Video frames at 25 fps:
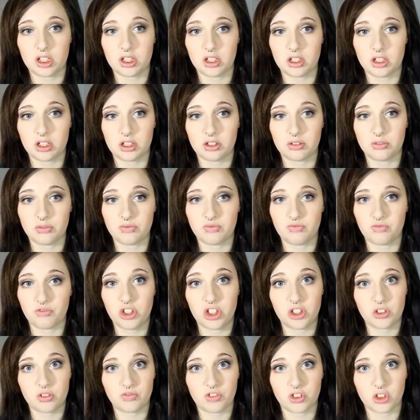and
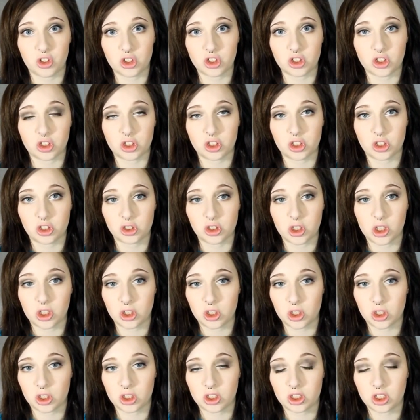vice versa,
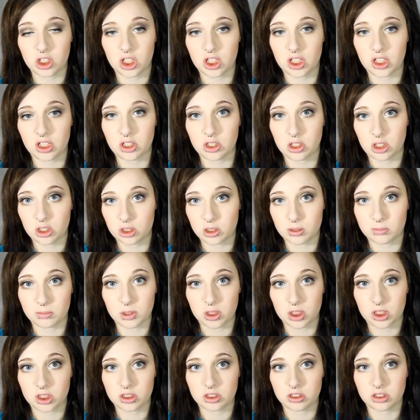darker skin, darker
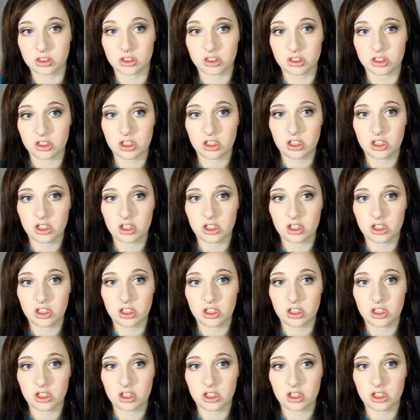bronzer.